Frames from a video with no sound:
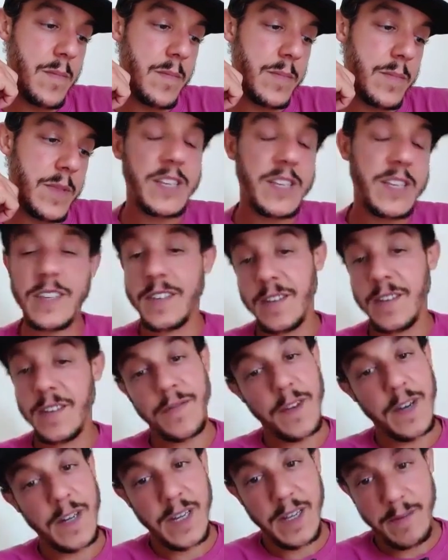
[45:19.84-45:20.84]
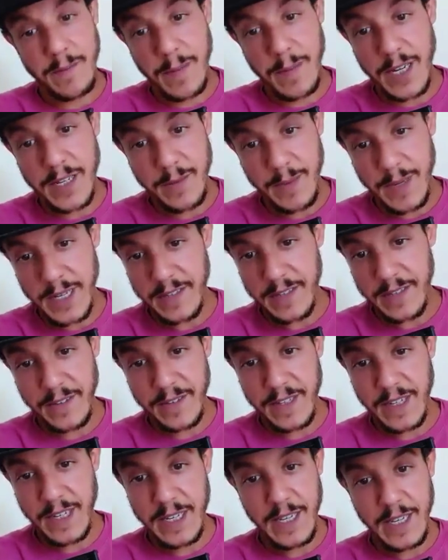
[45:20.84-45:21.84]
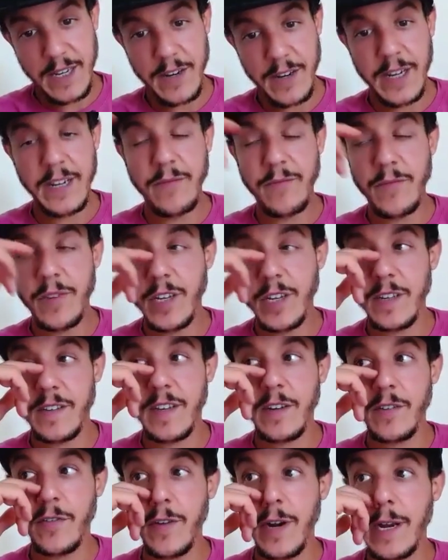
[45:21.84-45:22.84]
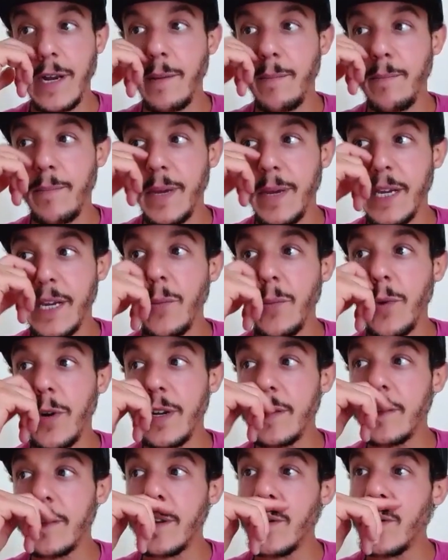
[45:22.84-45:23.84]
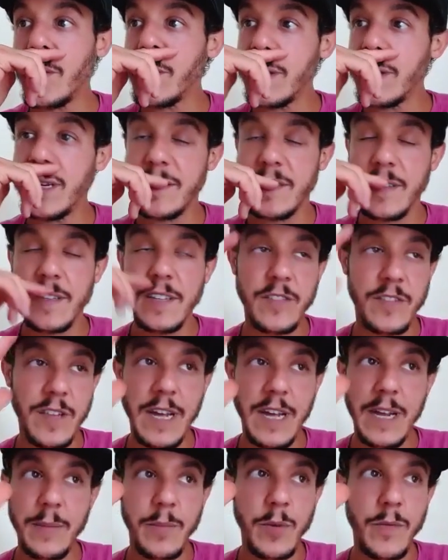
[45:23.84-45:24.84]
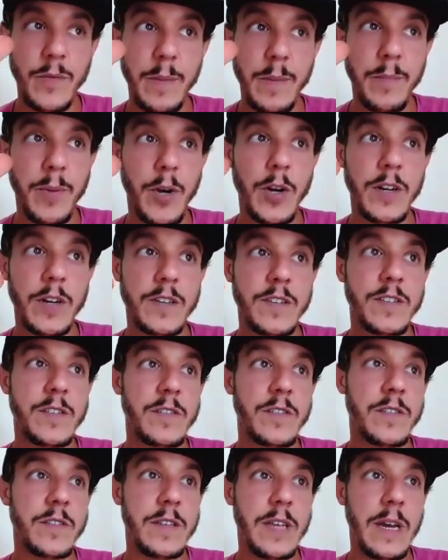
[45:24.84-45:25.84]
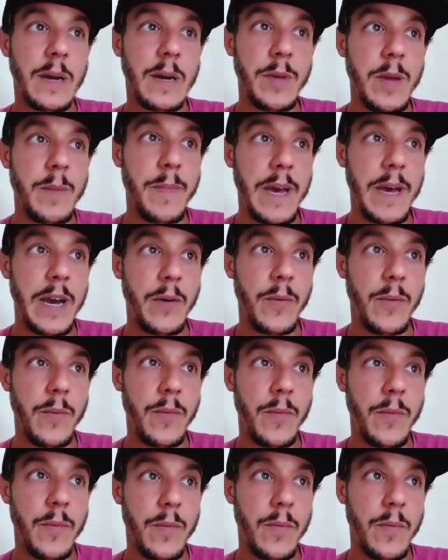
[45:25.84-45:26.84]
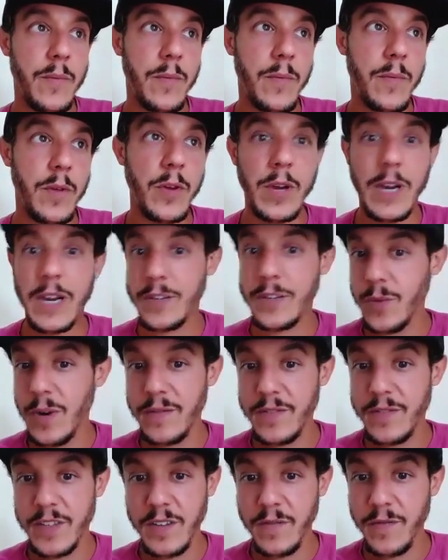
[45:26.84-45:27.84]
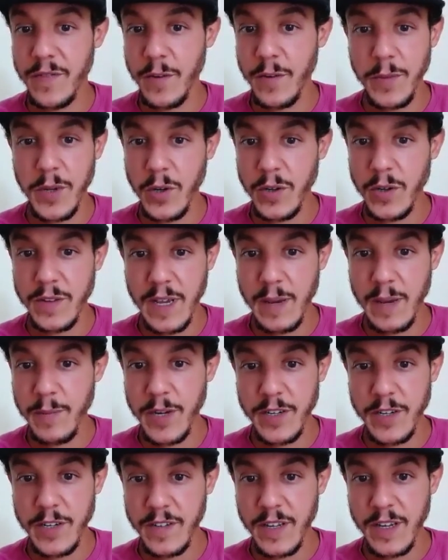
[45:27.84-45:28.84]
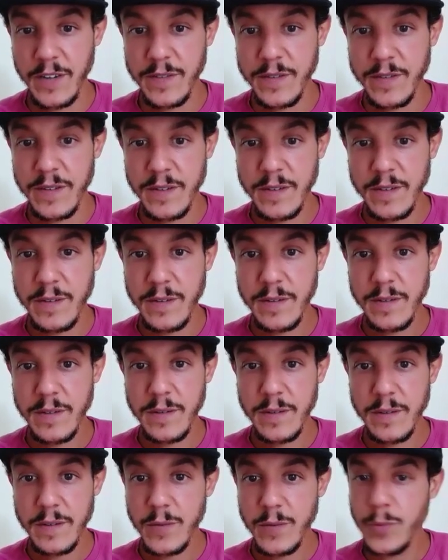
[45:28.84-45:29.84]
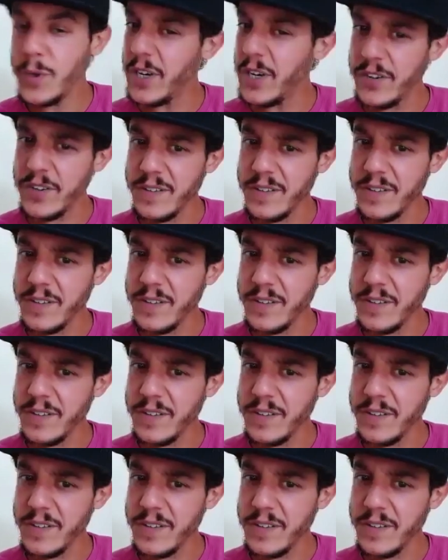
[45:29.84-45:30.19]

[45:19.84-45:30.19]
This is a fucking monumental scene here. I didn't realize how great and big it was and all this. And there's a lot of moving parts. Tell me about, you guys were obviously filming all day by yourselves. It's weird.